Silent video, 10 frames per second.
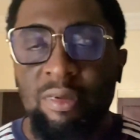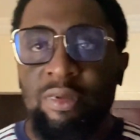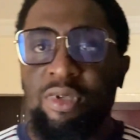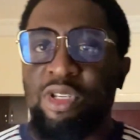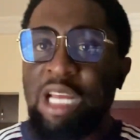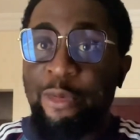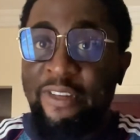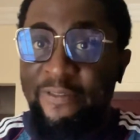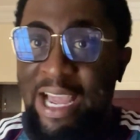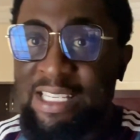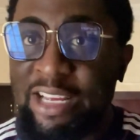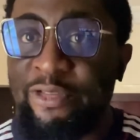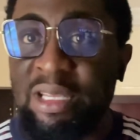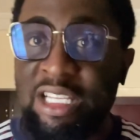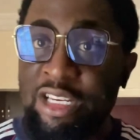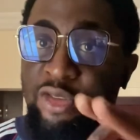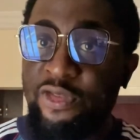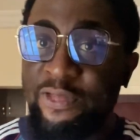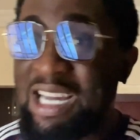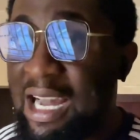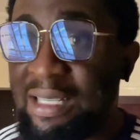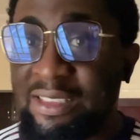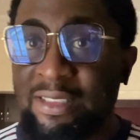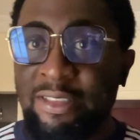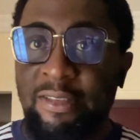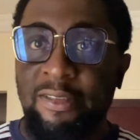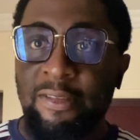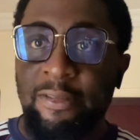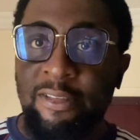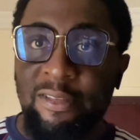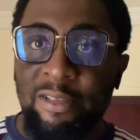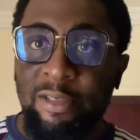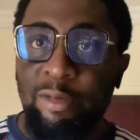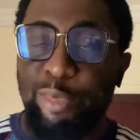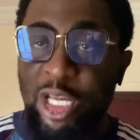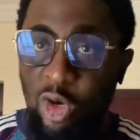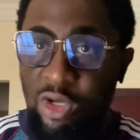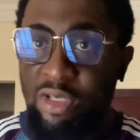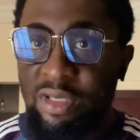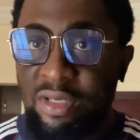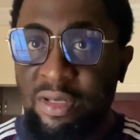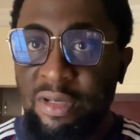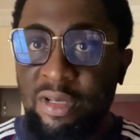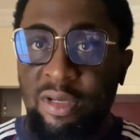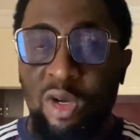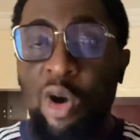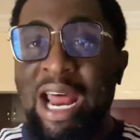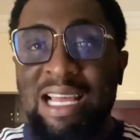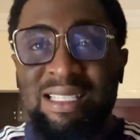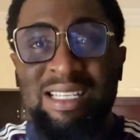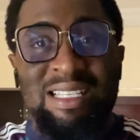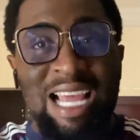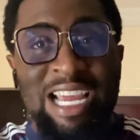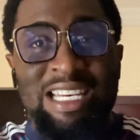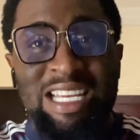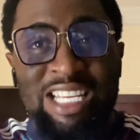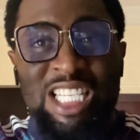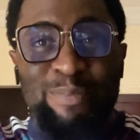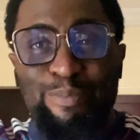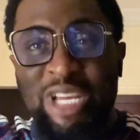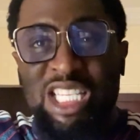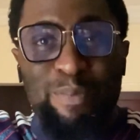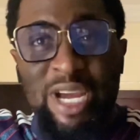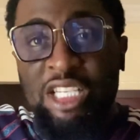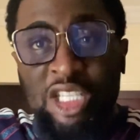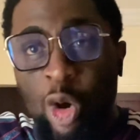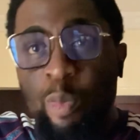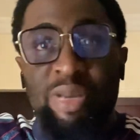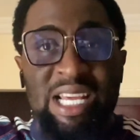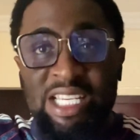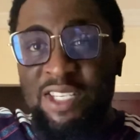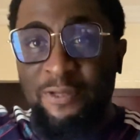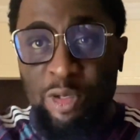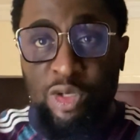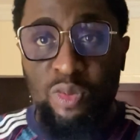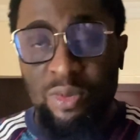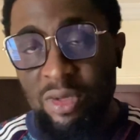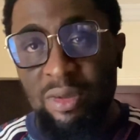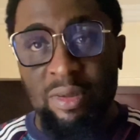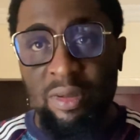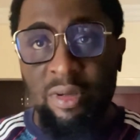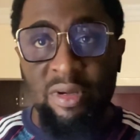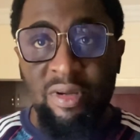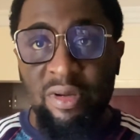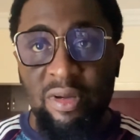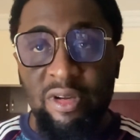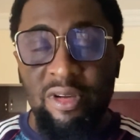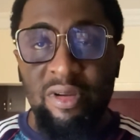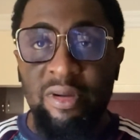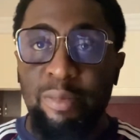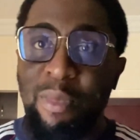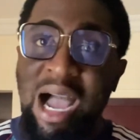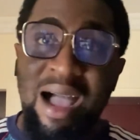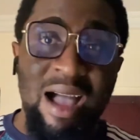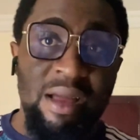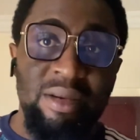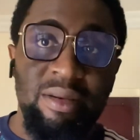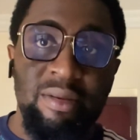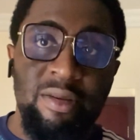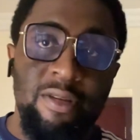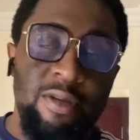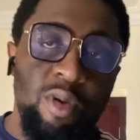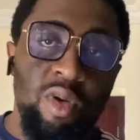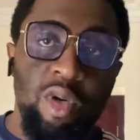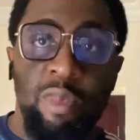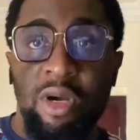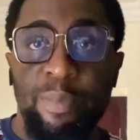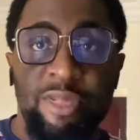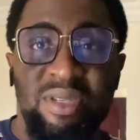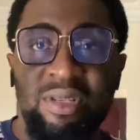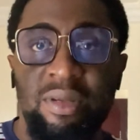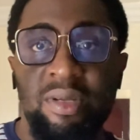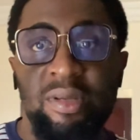to sacrifice everything you've got because God has designed a special place for you. Man, oops.